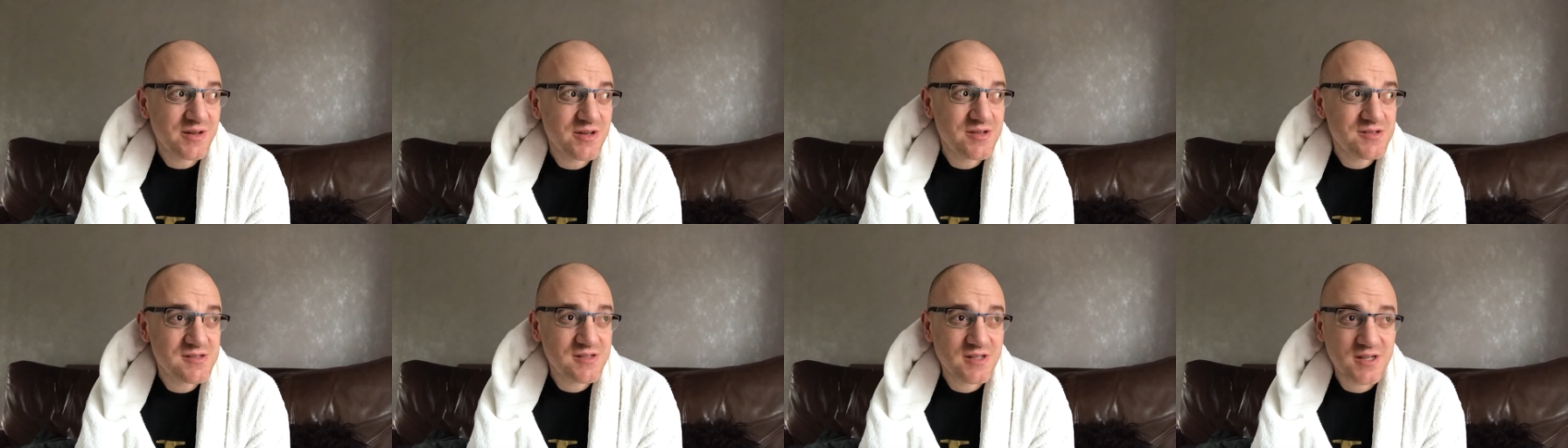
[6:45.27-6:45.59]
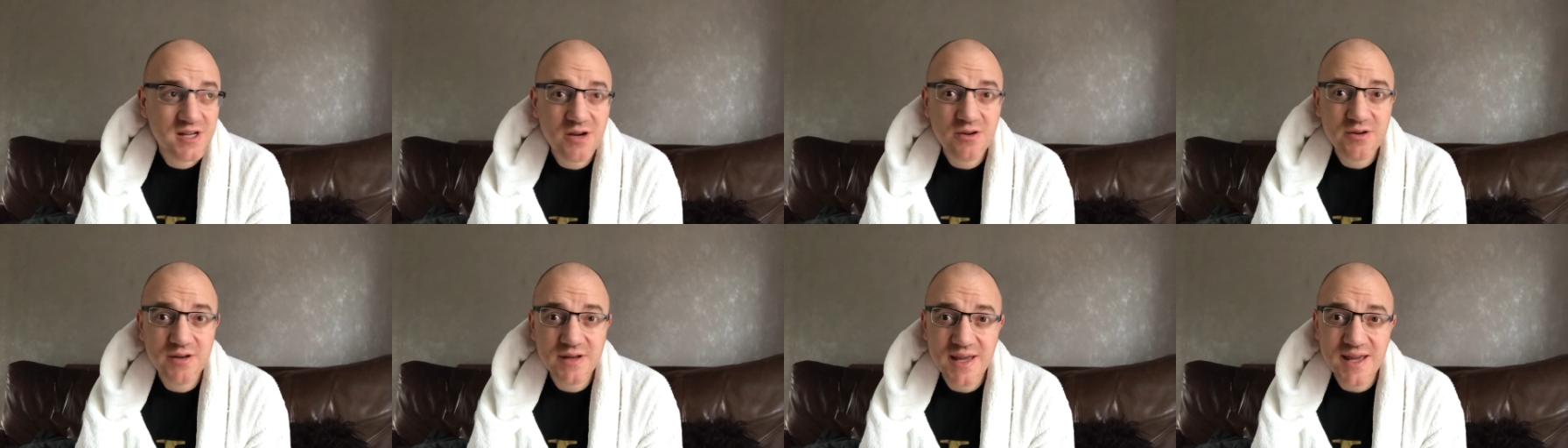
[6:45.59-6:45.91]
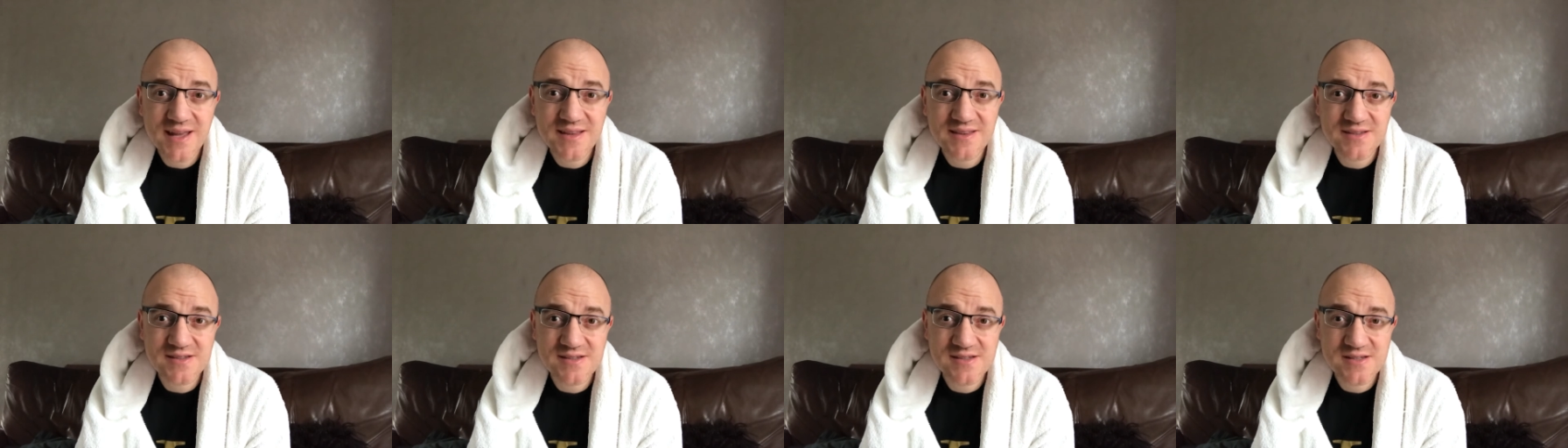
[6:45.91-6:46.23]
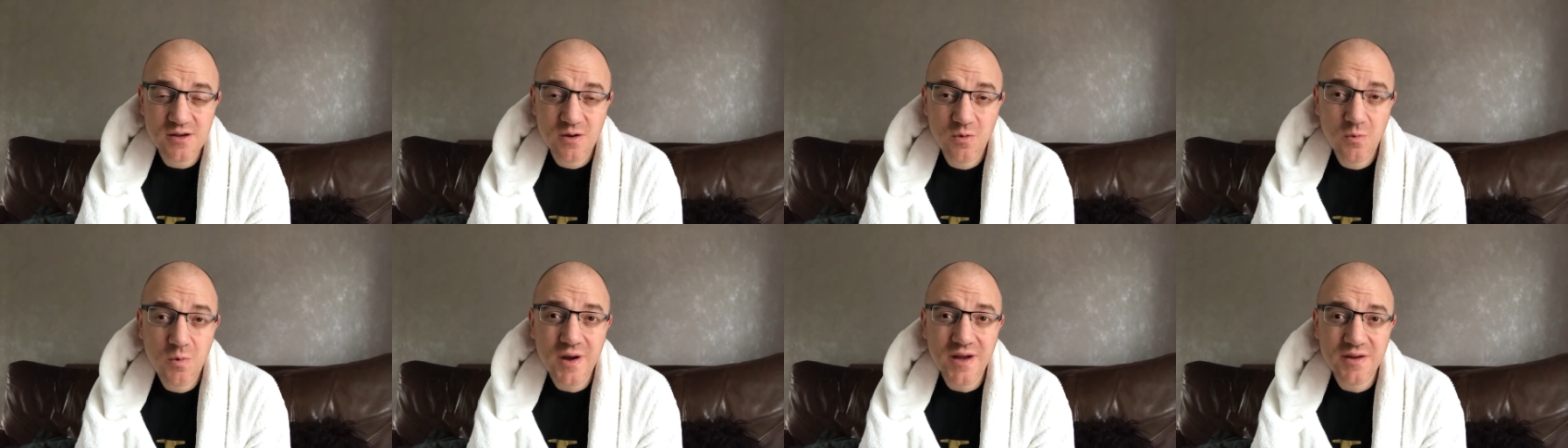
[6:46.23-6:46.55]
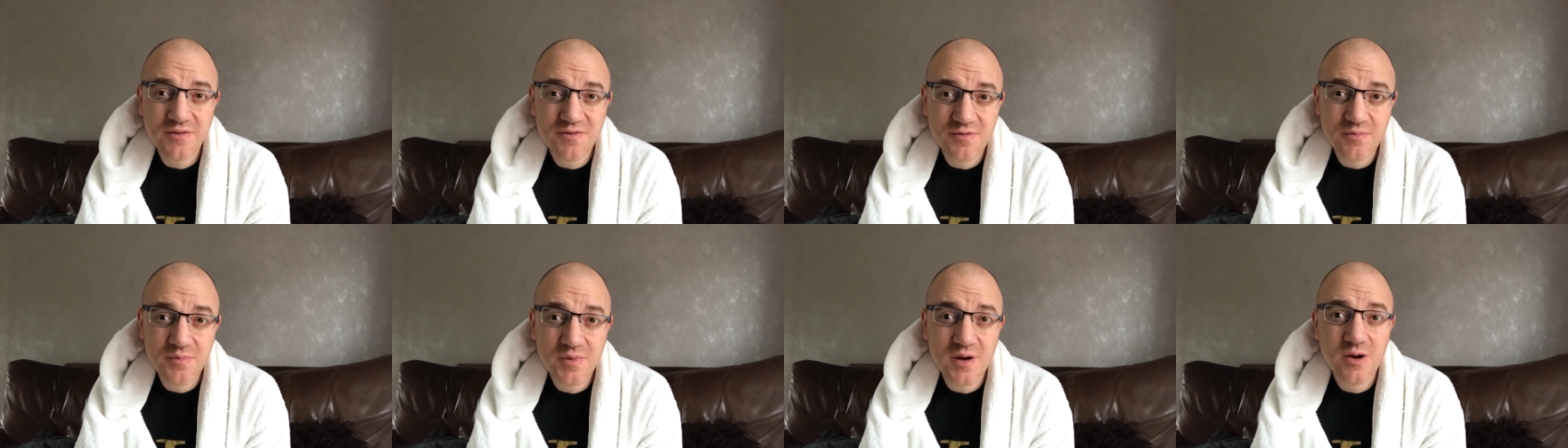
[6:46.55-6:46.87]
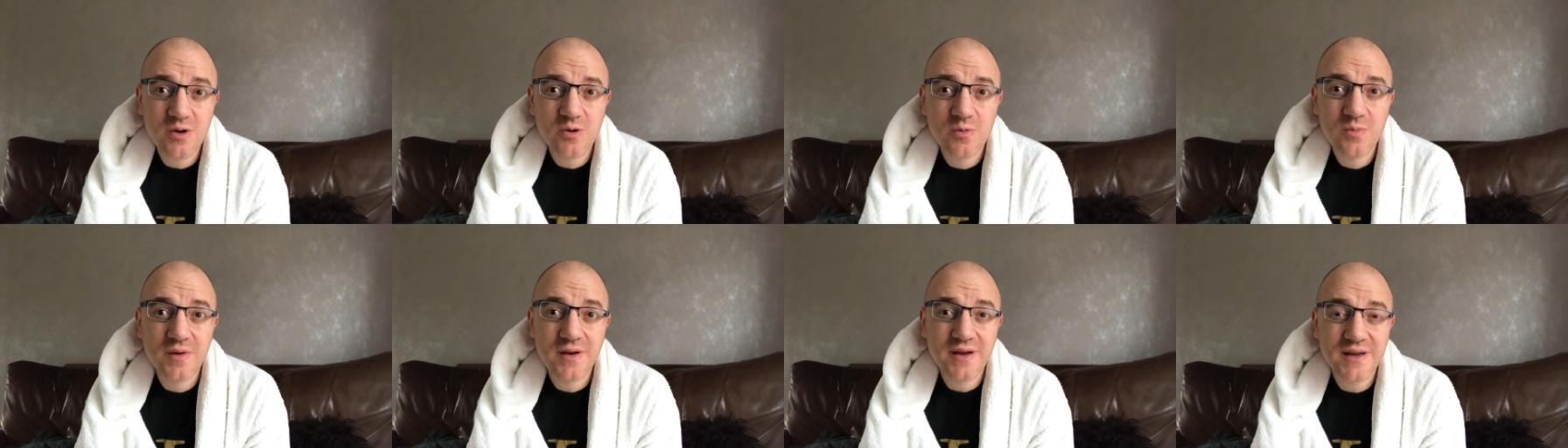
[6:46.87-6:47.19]
because to go against, away from
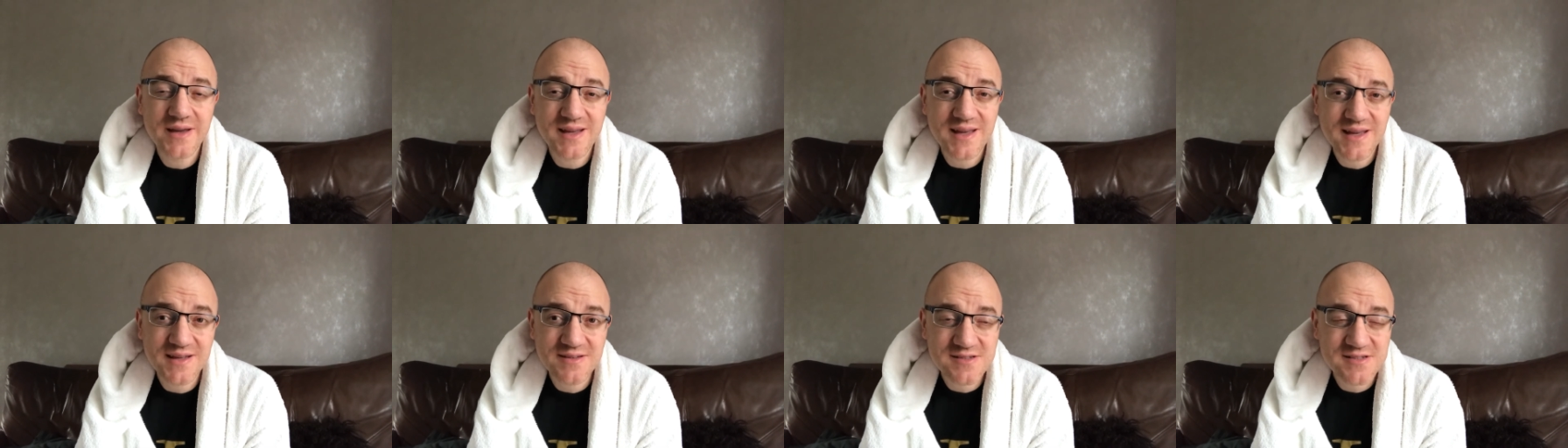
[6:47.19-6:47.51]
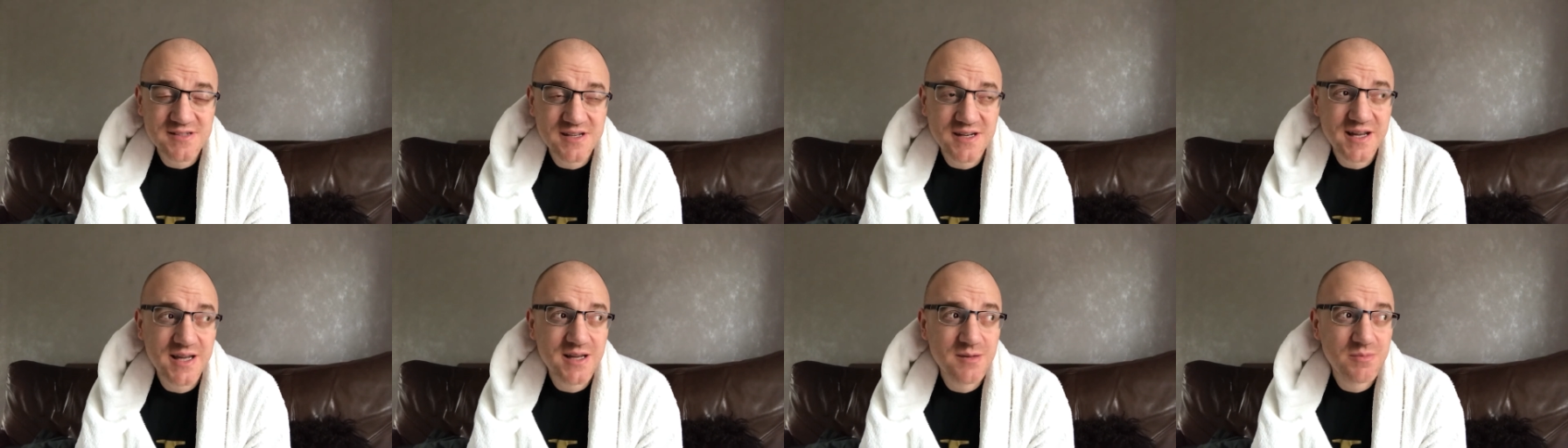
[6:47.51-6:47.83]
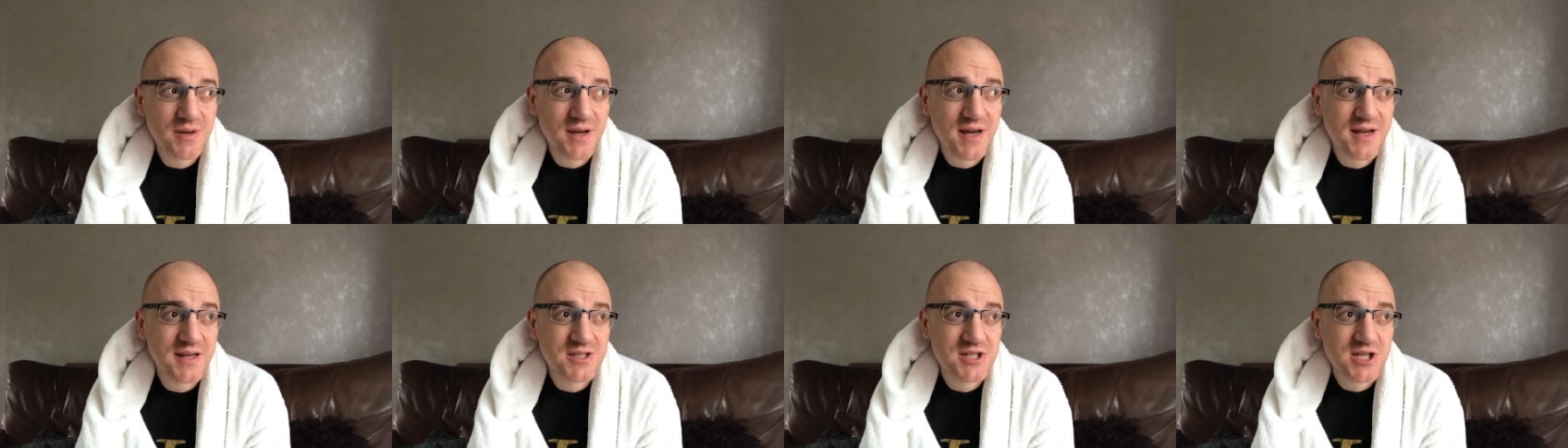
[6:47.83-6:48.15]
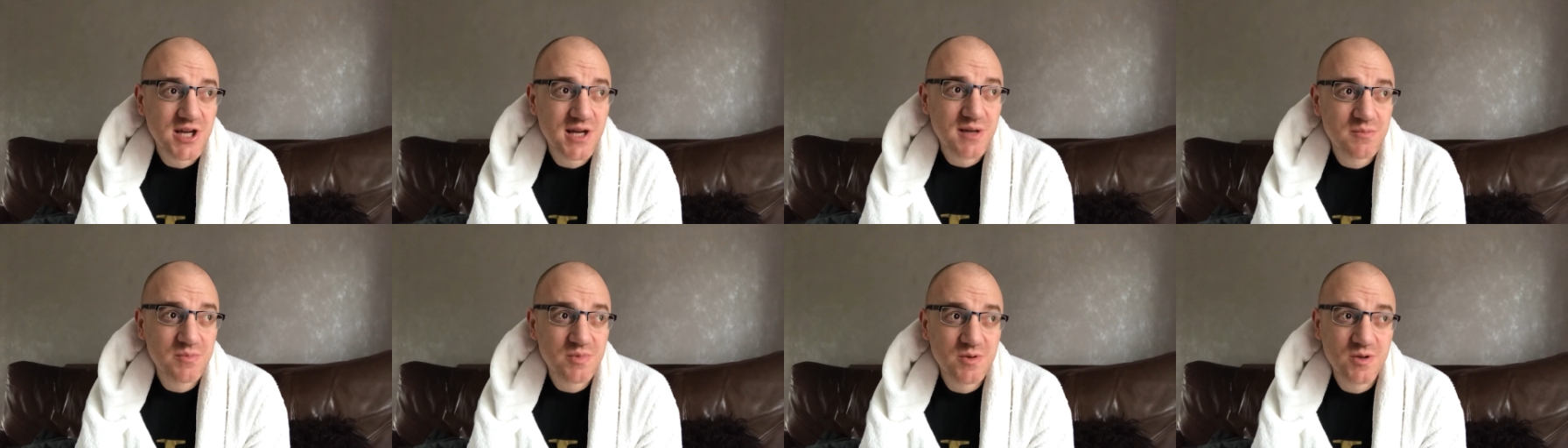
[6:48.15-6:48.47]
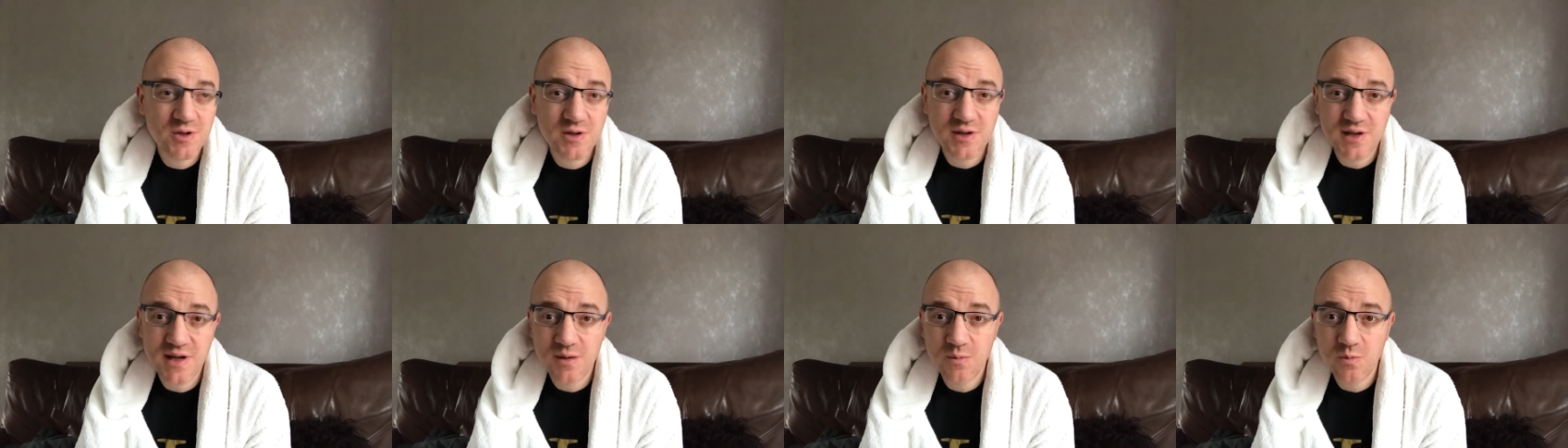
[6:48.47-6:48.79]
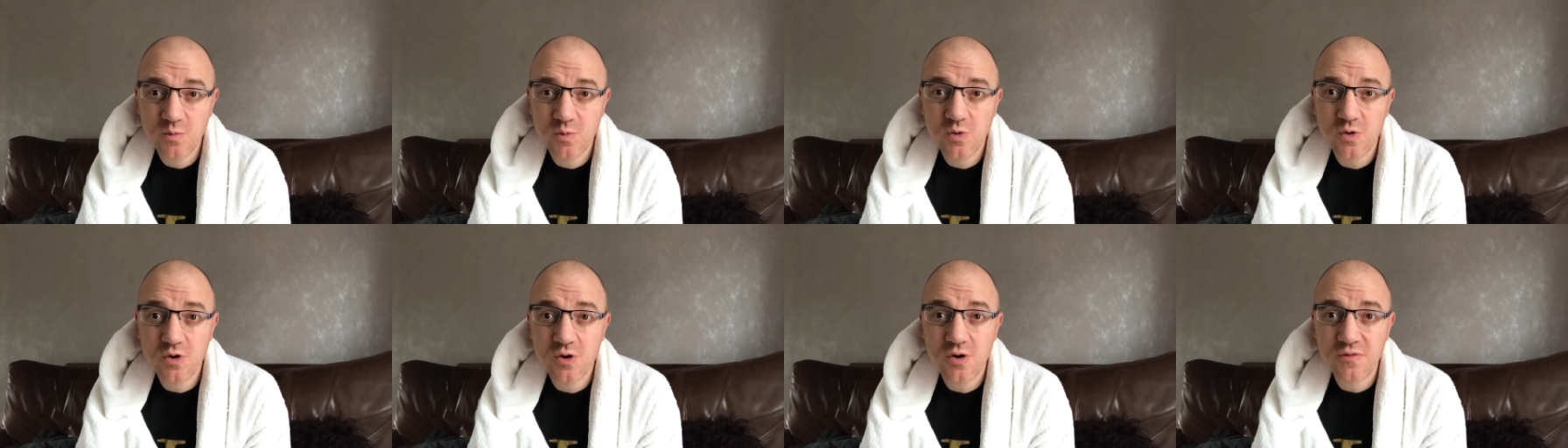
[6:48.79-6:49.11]
home, against an A B A champion
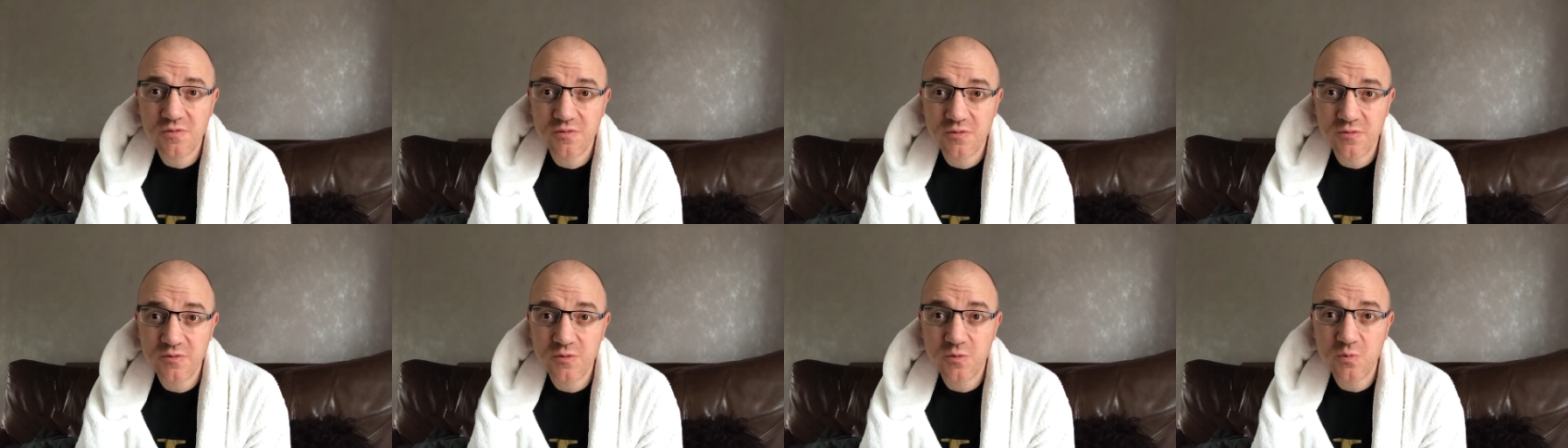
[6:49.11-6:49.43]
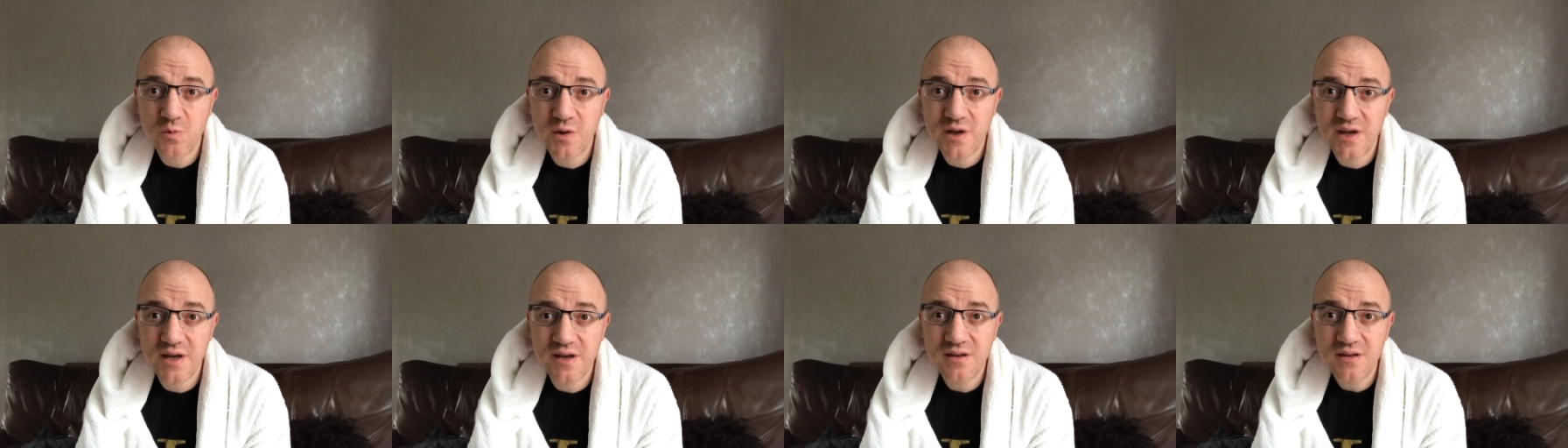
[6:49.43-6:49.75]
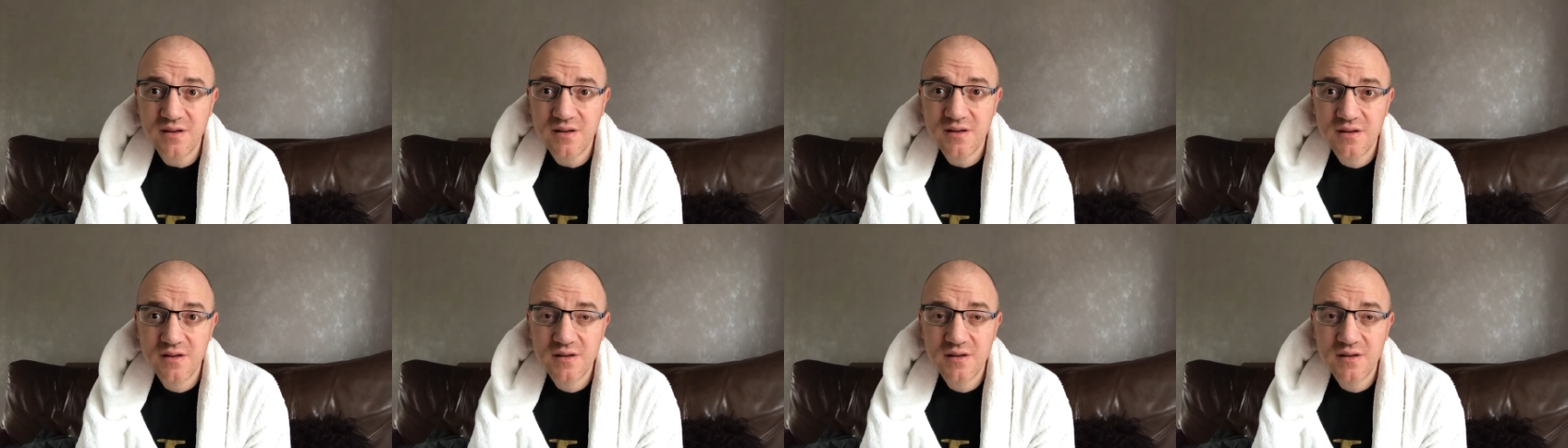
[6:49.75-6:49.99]
and walk off with a win,